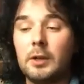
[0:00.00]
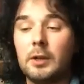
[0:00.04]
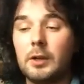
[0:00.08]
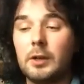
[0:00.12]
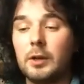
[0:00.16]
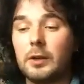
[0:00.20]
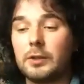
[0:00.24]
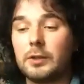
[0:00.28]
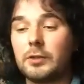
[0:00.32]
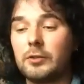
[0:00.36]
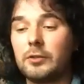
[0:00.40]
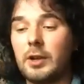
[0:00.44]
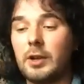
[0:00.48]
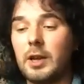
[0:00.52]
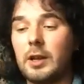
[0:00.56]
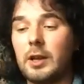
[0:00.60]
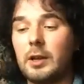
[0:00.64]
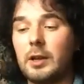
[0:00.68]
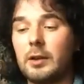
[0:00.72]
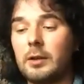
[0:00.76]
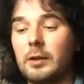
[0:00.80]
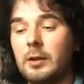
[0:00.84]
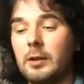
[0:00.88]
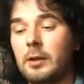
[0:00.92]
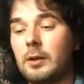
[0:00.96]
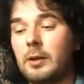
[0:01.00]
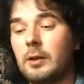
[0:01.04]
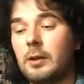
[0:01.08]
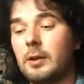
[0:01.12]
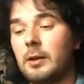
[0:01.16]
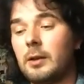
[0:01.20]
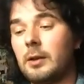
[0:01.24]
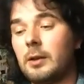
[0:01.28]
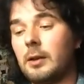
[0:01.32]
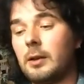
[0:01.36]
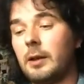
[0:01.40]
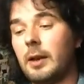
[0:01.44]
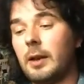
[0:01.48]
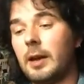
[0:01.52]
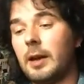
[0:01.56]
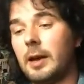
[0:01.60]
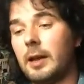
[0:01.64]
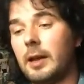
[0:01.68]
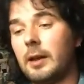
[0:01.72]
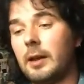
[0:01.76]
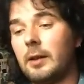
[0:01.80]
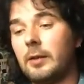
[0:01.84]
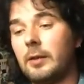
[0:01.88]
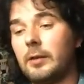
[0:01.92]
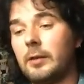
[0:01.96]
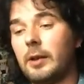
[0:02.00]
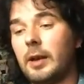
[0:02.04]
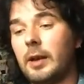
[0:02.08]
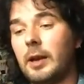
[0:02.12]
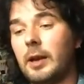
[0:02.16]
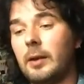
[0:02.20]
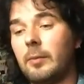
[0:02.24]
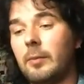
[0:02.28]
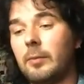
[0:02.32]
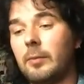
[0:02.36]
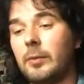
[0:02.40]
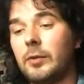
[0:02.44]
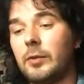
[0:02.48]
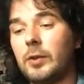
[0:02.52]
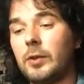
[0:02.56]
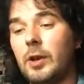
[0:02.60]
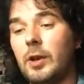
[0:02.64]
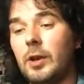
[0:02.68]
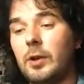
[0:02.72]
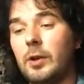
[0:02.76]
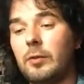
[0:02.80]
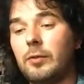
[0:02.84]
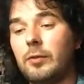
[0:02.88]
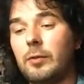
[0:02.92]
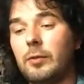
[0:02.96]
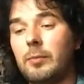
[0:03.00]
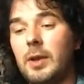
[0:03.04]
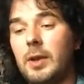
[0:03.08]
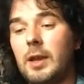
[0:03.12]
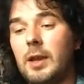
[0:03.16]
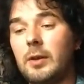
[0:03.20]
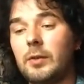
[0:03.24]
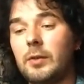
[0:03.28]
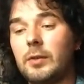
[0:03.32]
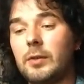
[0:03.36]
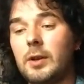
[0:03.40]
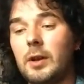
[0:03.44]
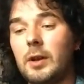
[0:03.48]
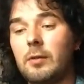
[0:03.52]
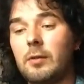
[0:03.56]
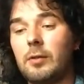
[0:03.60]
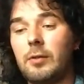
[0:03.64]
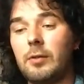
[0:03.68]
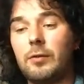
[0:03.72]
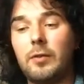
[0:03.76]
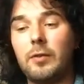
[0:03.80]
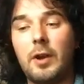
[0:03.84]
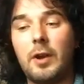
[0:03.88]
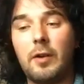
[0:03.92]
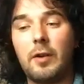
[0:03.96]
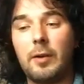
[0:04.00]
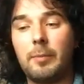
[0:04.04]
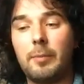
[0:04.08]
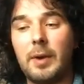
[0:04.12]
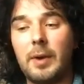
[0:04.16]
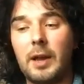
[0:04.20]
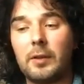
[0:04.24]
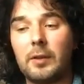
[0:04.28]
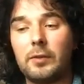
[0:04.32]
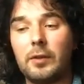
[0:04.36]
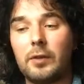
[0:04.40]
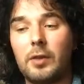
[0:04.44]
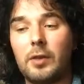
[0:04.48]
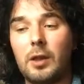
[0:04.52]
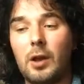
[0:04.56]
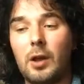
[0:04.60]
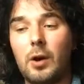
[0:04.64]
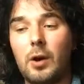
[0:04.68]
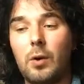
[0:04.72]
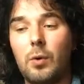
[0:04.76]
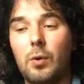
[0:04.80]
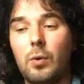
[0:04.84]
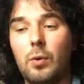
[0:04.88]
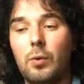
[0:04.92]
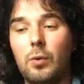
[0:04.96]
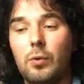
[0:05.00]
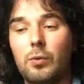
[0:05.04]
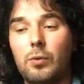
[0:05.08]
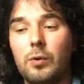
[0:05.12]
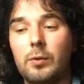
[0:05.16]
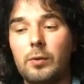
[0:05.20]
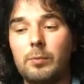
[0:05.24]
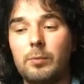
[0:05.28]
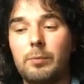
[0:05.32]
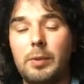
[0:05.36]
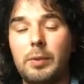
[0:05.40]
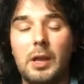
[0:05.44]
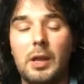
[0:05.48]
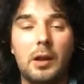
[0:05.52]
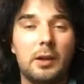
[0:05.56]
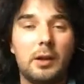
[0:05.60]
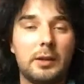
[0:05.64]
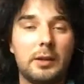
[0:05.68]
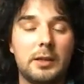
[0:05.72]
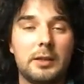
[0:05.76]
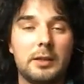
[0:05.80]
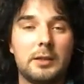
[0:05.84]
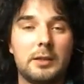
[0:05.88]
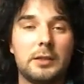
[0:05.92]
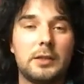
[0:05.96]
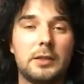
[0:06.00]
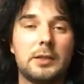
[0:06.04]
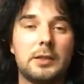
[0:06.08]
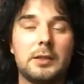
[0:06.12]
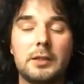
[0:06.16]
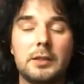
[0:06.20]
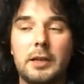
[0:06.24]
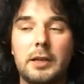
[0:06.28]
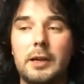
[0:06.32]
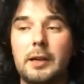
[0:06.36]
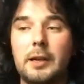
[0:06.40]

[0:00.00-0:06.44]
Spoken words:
Australia. And so for me, it was kind of referring back to the old buildings,